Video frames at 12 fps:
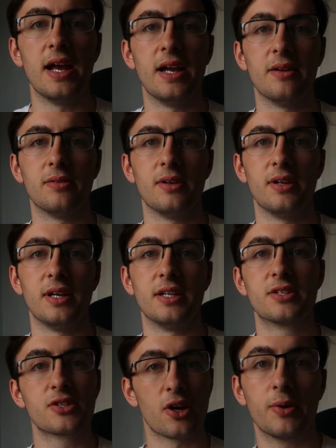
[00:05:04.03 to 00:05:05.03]
It
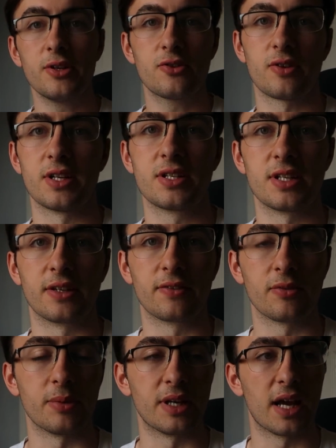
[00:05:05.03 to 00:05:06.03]
it's so interesting
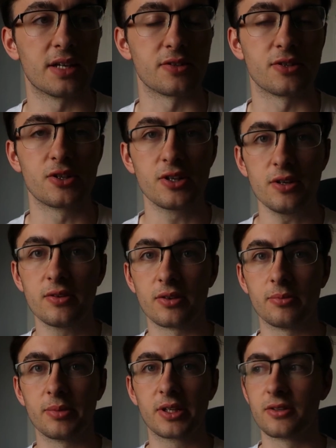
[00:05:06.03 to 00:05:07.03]
for me as a
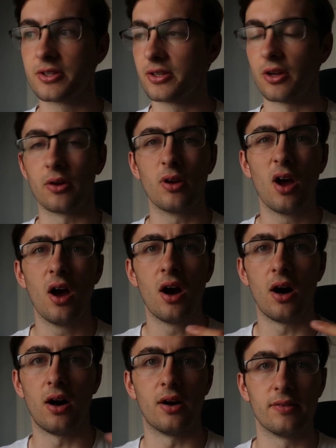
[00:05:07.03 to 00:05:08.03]
student because you know
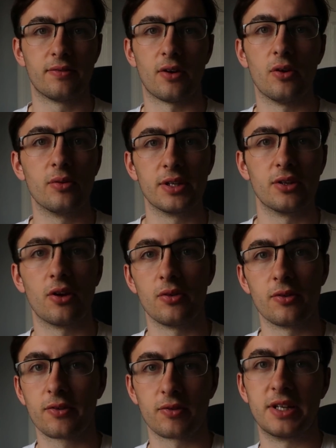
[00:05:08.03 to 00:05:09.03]
I've only
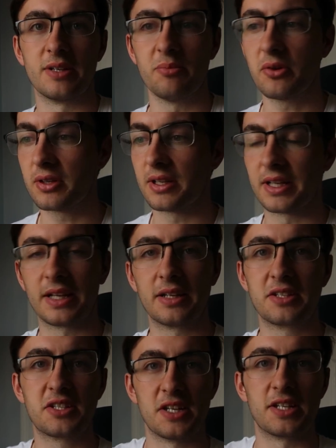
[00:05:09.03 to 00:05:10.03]
known 3D
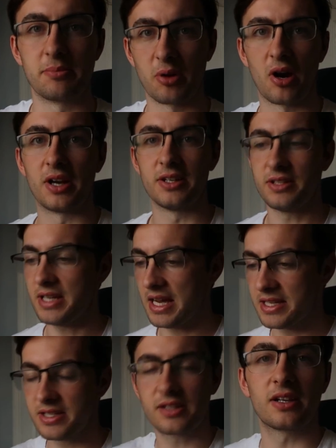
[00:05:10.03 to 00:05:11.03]
modeling, sitting behind a
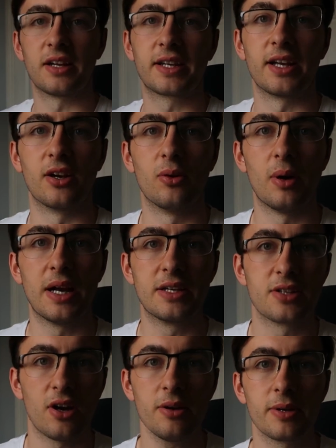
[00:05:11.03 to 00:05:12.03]
desk, clicking away,
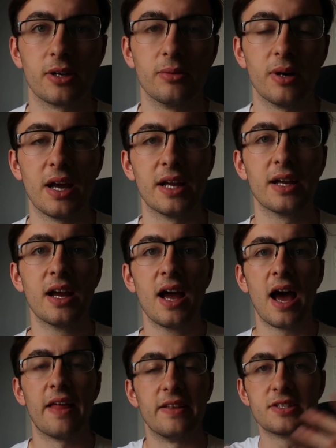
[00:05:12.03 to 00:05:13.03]
typing away,
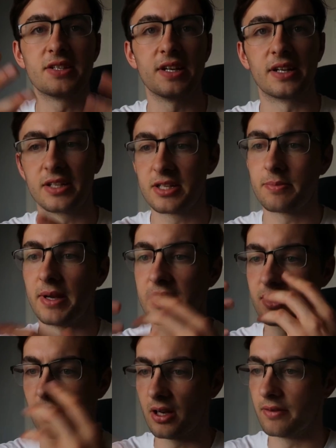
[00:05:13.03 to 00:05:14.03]
and then seeing a
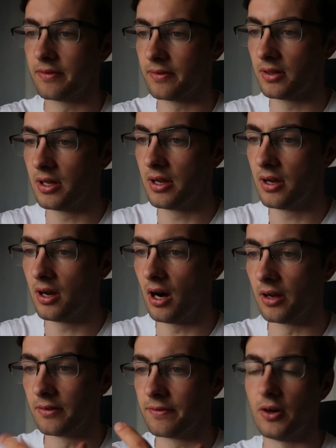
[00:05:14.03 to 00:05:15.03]
space kind of
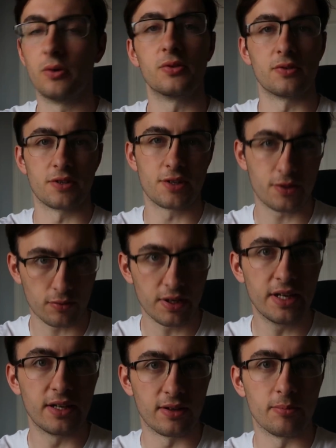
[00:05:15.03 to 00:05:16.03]
unfold on a
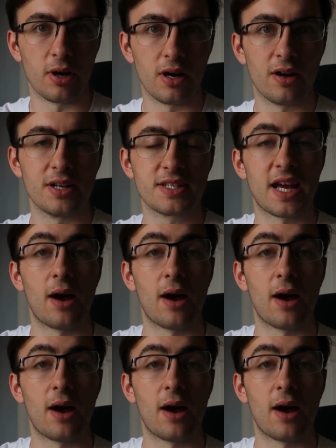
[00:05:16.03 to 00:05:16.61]
screen in my eyes.